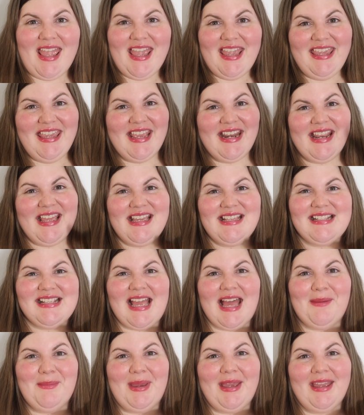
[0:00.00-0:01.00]
Yenna is
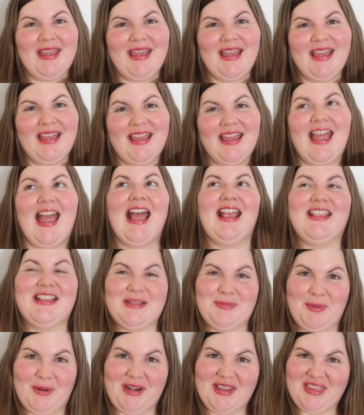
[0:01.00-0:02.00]
coming at
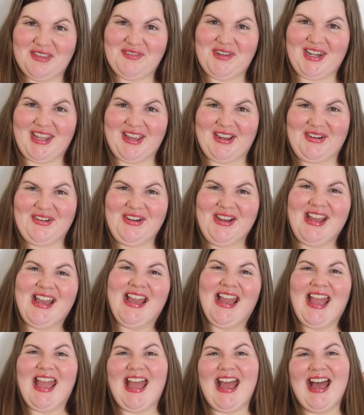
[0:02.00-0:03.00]
this point of the video,
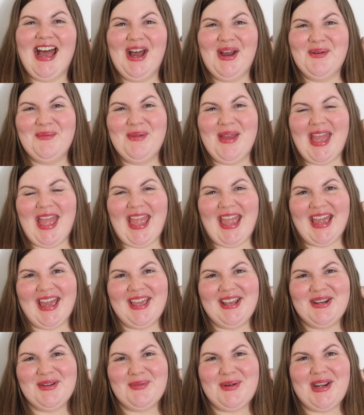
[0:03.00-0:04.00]

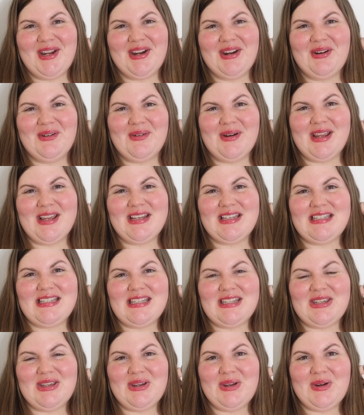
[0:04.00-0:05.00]
and we are going
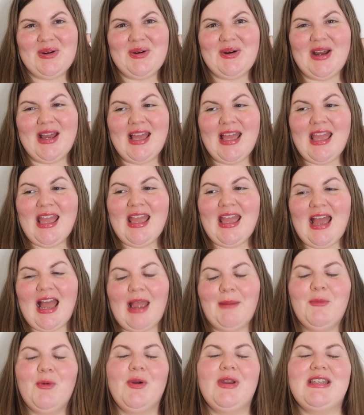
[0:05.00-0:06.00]
to,
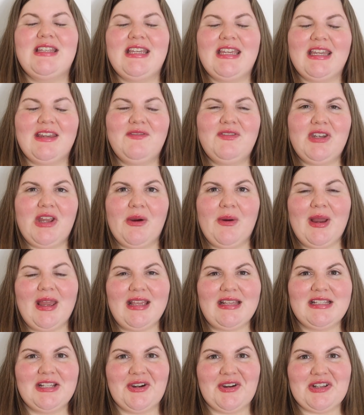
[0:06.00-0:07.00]
I'm going to give Noah
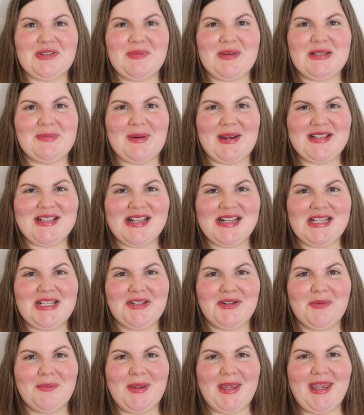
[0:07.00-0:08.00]
his Christmas presents
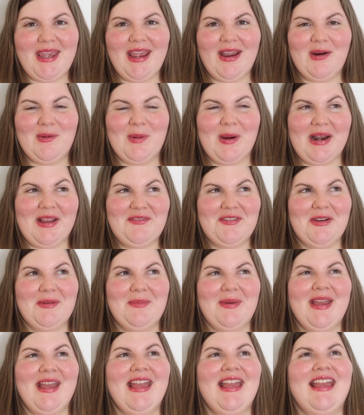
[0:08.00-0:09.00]
for me. One of
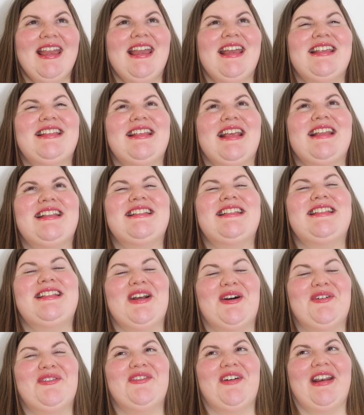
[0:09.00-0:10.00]
them, it's
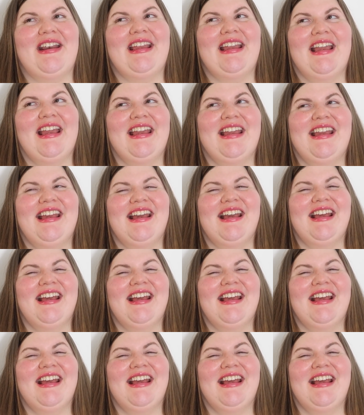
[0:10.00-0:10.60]
so funny.